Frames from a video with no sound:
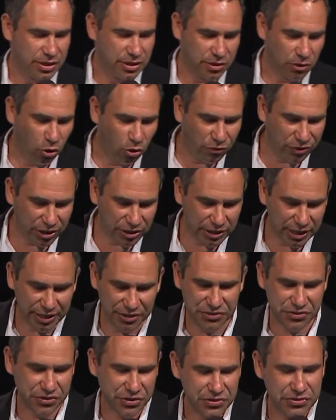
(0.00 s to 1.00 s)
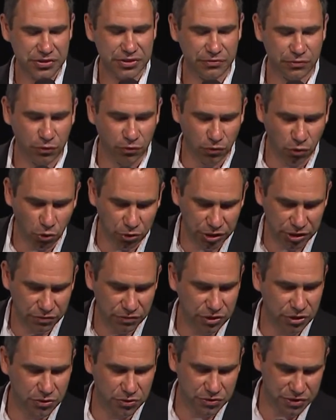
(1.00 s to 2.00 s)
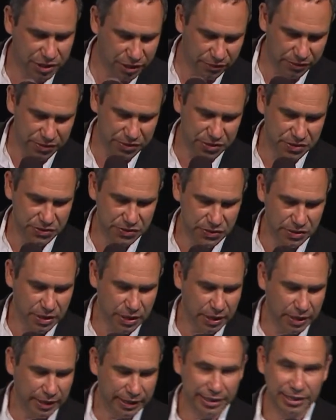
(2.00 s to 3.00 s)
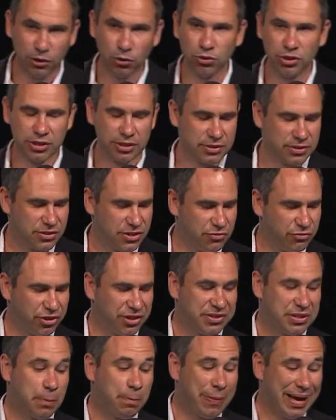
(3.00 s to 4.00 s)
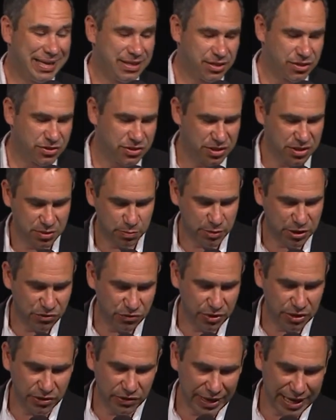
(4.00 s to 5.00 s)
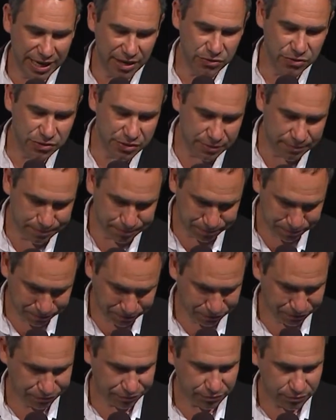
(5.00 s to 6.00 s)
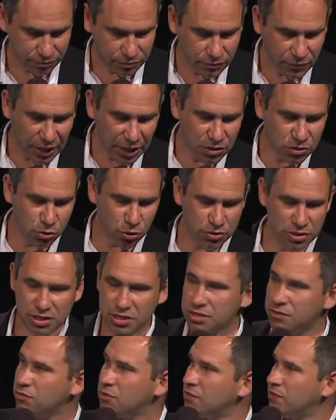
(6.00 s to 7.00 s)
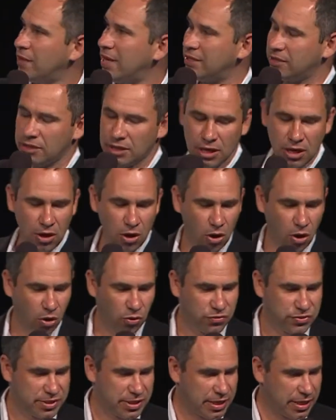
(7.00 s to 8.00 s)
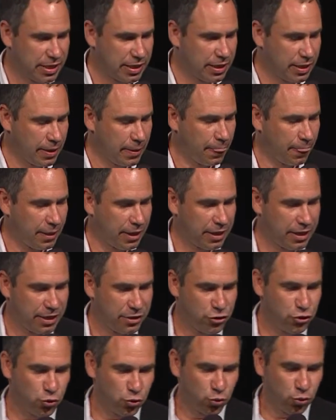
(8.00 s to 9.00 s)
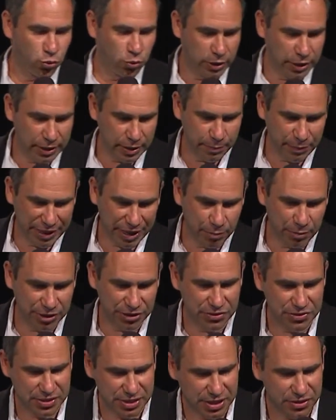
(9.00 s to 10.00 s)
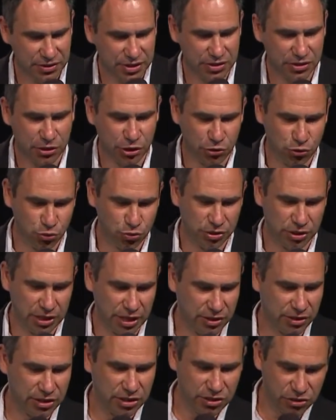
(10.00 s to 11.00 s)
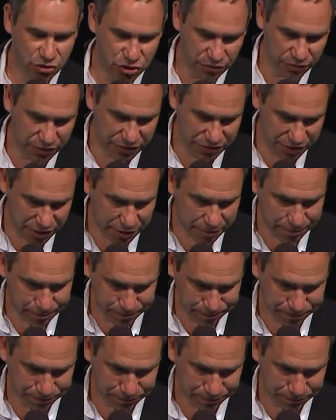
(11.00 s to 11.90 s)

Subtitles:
overall characteristics of coded video sequences, including different dependencies between layers. So this was one of the new parameter set introduced in HEVC.